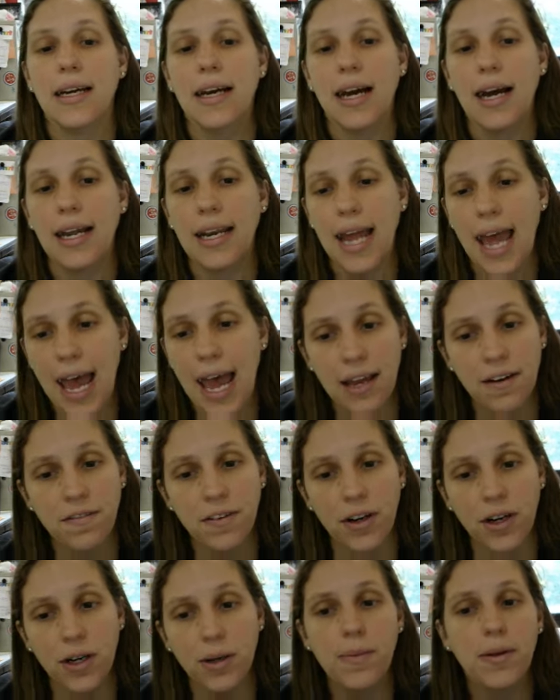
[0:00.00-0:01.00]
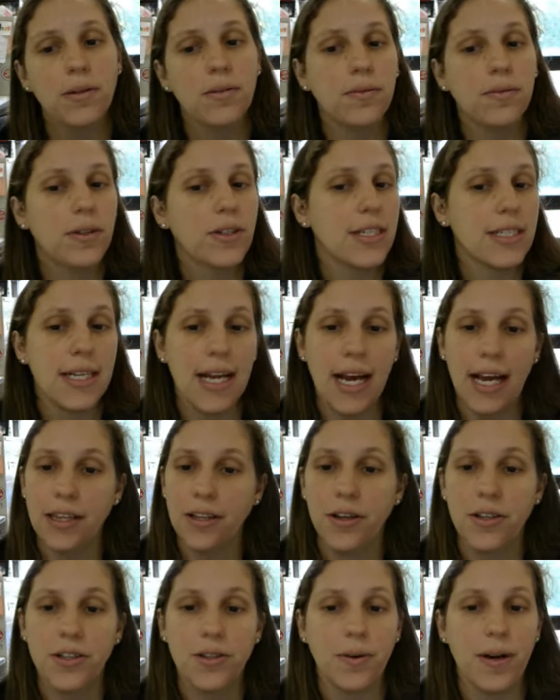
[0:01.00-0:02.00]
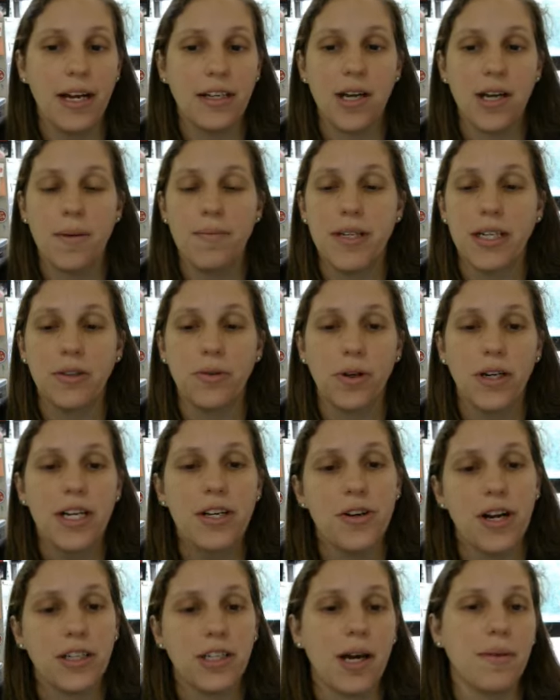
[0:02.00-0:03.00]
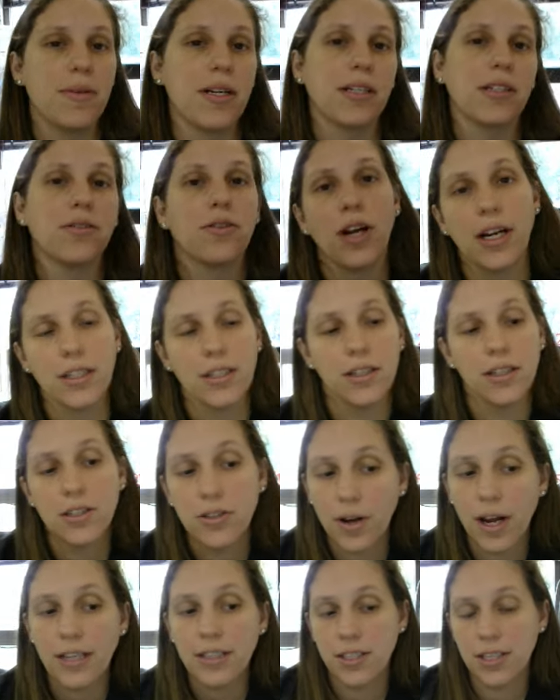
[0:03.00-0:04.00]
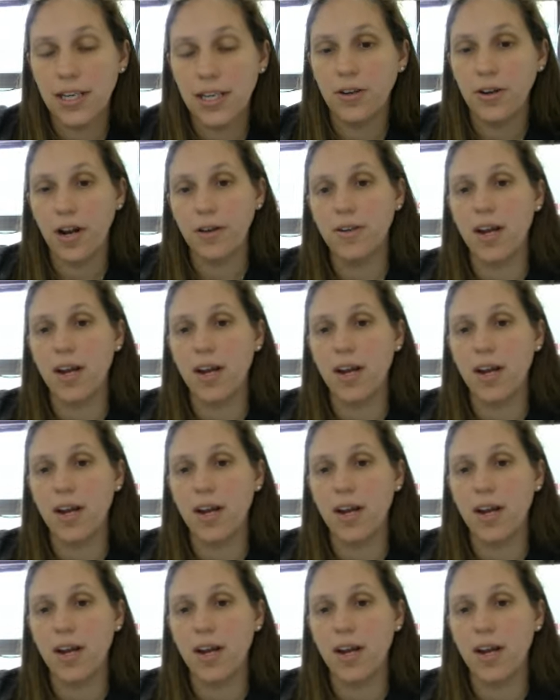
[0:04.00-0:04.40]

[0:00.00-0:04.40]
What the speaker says: an adverb, which is neither a direct object nor an indirect object. Direct and indirect